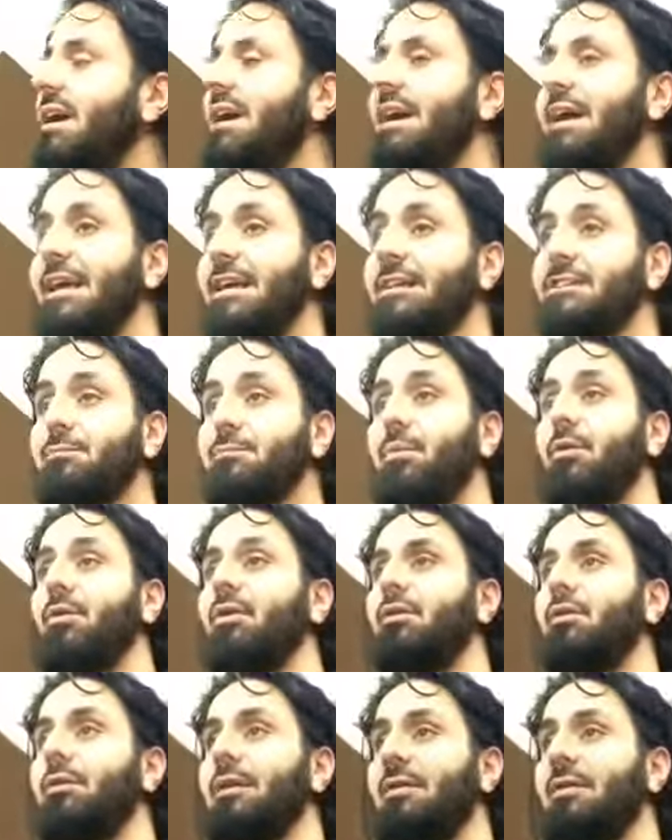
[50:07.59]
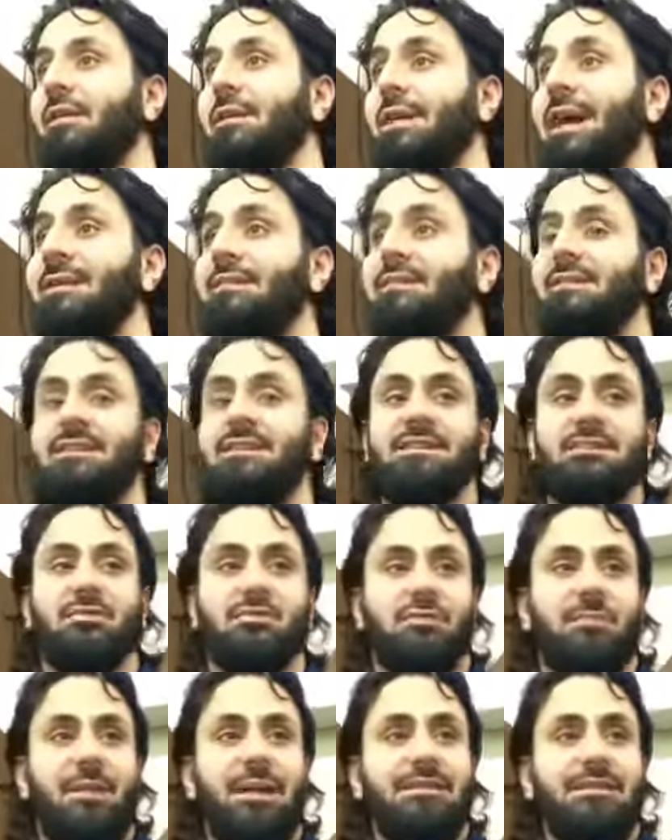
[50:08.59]
His book in the 90s
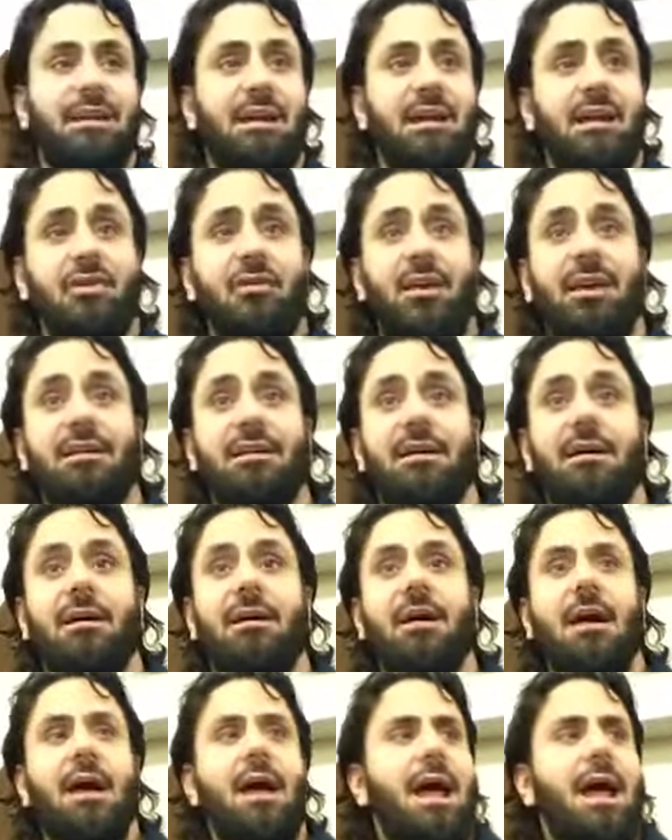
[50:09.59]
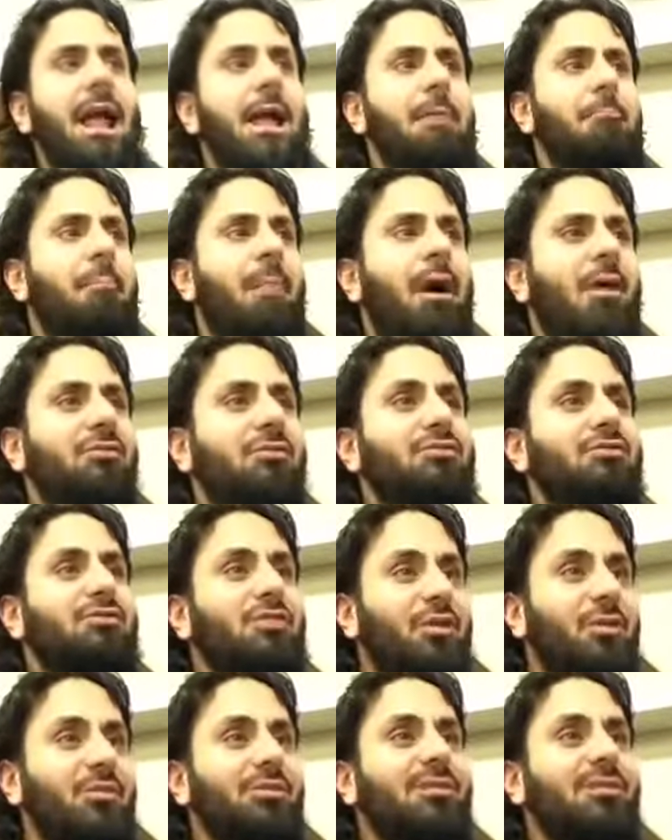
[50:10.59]
was basically created a
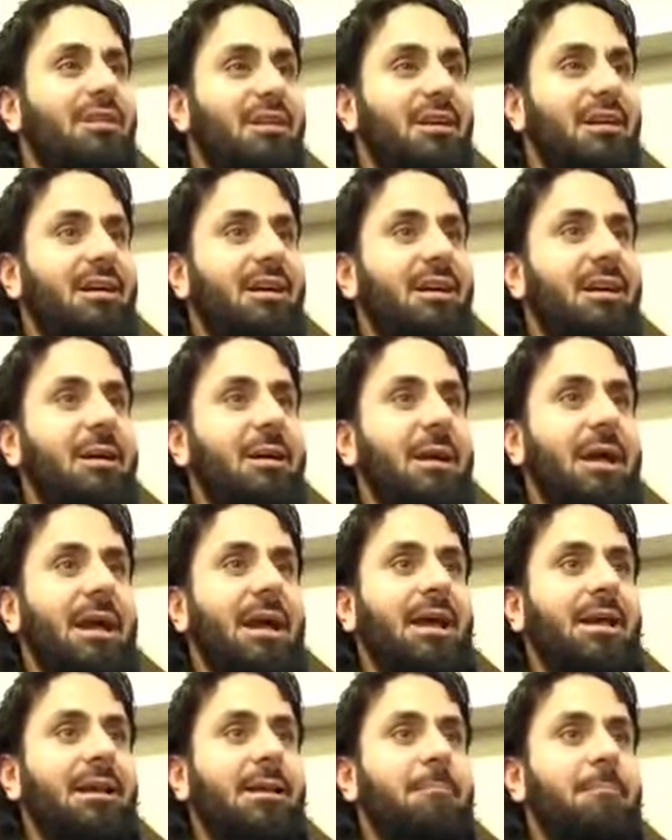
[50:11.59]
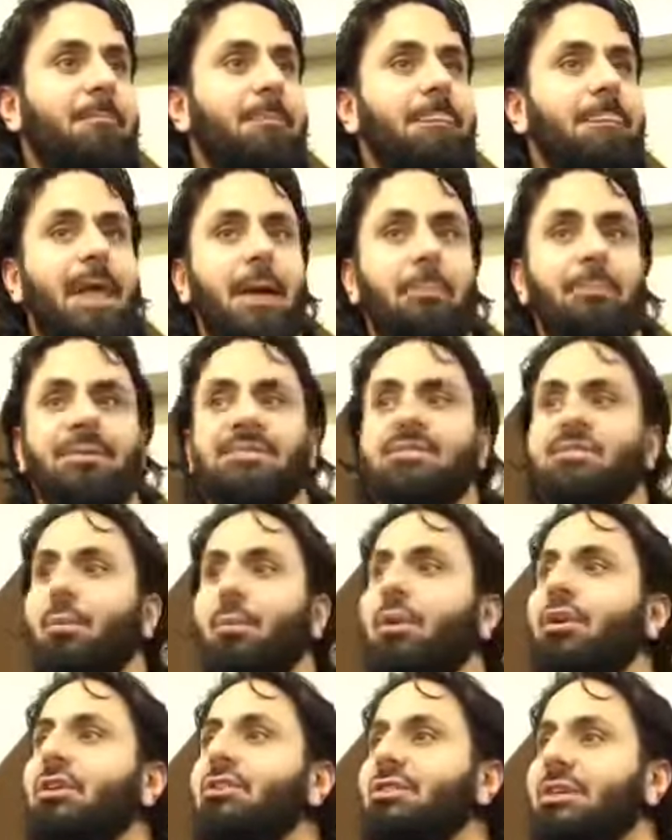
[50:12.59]
milestone in
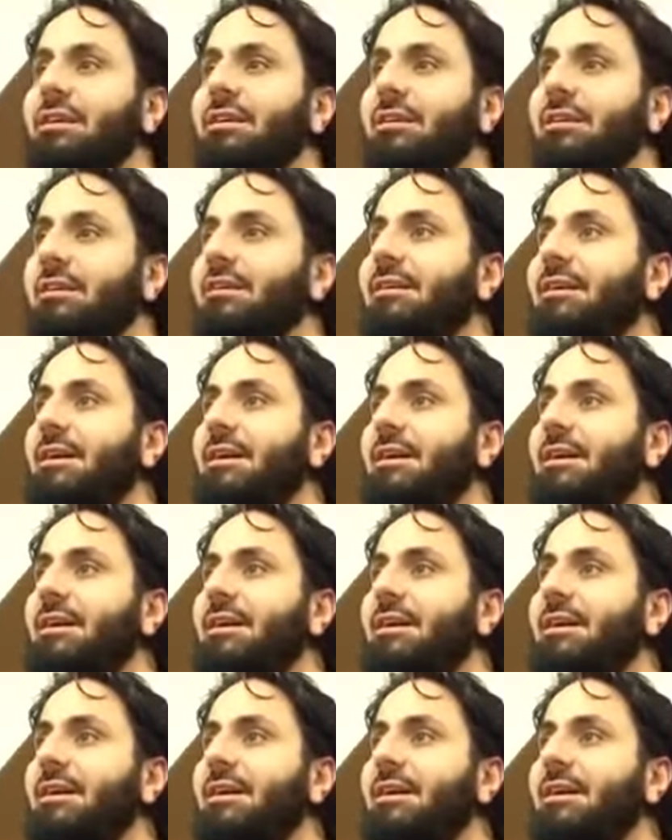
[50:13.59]
epistemology